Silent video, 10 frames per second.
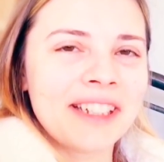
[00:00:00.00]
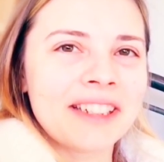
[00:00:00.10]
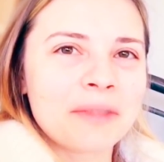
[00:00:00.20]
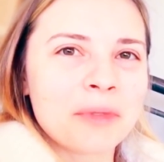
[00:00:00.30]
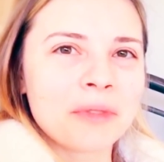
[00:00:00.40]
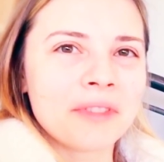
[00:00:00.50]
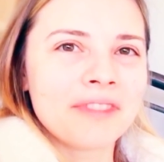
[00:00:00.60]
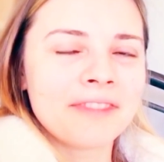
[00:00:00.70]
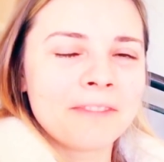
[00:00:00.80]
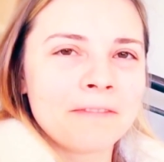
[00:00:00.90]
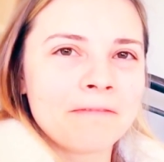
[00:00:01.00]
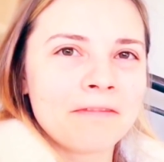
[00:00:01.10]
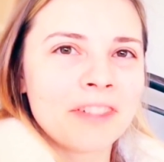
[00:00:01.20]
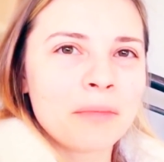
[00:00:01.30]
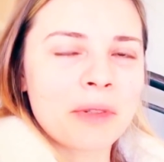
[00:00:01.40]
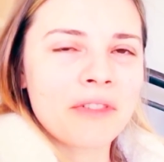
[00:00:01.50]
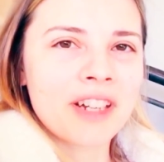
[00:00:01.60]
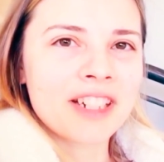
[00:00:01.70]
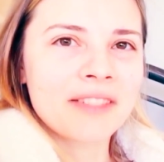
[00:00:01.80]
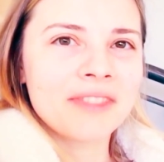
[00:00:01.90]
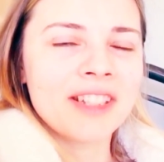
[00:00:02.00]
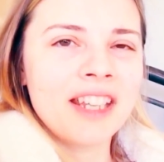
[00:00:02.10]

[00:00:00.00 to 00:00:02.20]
Therefore, the daily choice